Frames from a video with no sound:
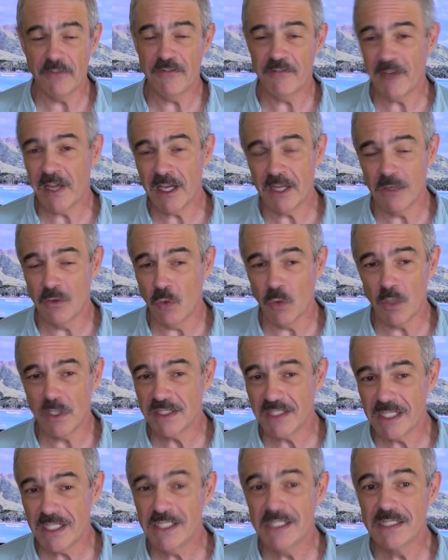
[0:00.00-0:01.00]
fan
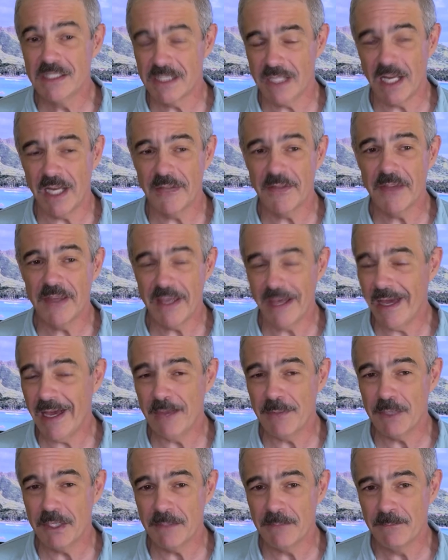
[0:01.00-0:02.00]
noise inside the
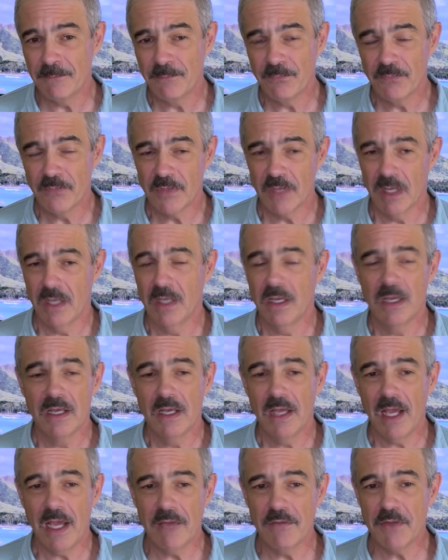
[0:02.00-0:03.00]
cabin.
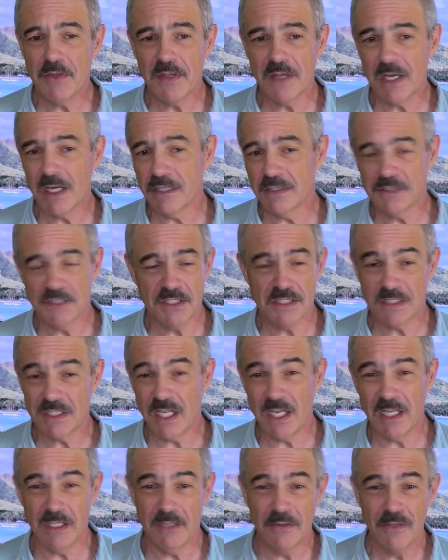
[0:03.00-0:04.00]
Everything else just
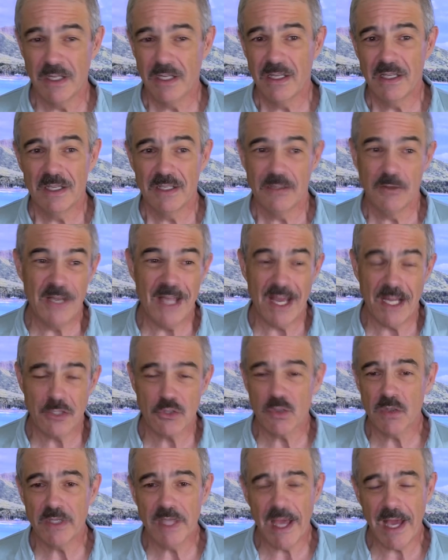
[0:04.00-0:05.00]
kind of
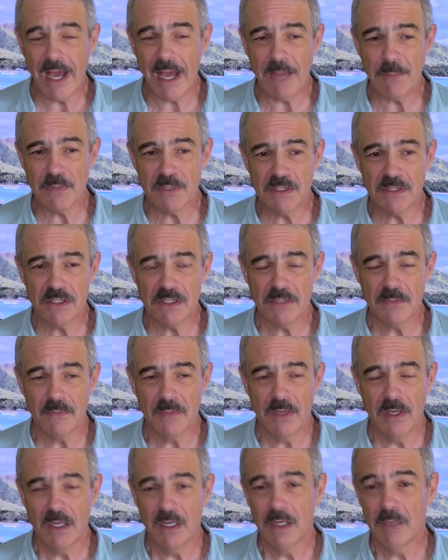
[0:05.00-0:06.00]
naturally happens.
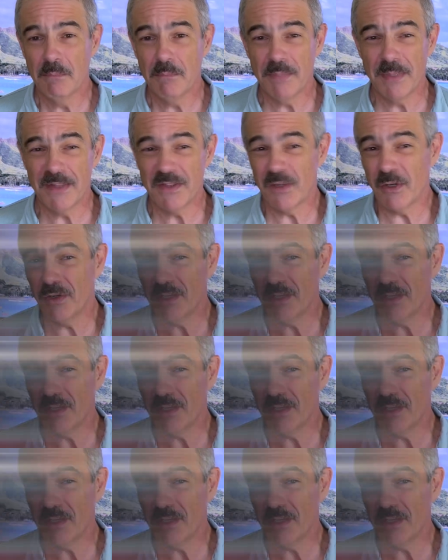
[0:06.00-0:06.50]
But there